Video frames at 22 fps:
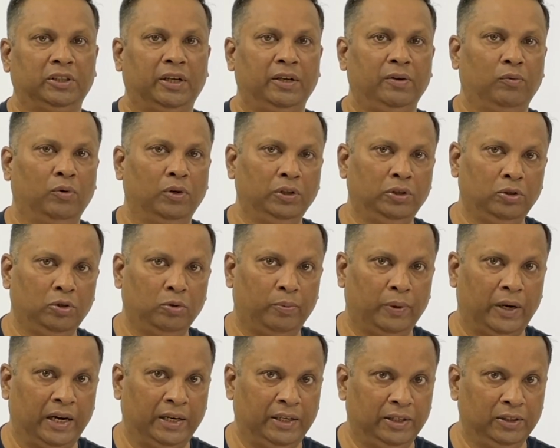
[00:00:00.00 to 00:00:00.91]
I want you to
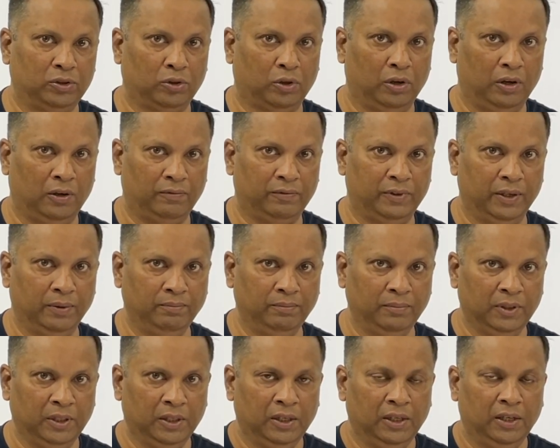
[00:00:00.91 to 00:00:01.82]
practice all of them
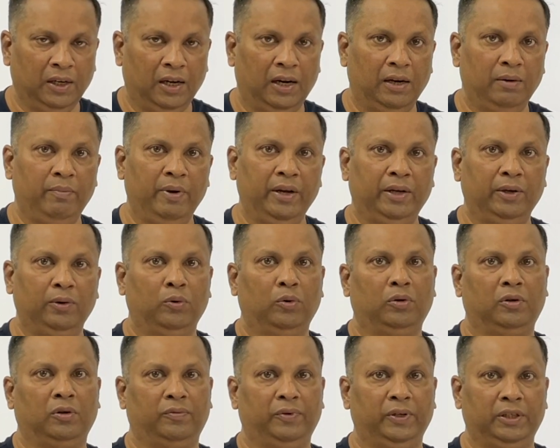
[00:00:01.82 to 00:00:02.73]
and make a
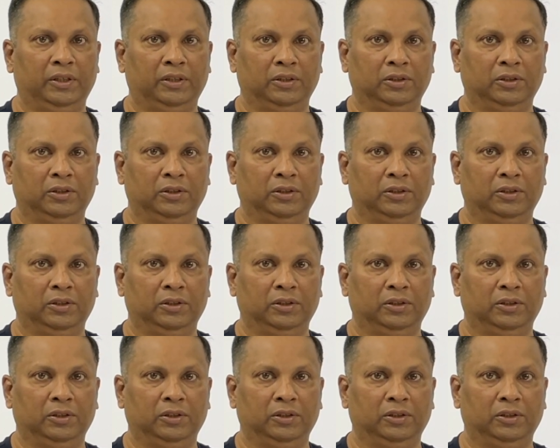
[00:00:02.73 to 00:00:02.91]
note of it.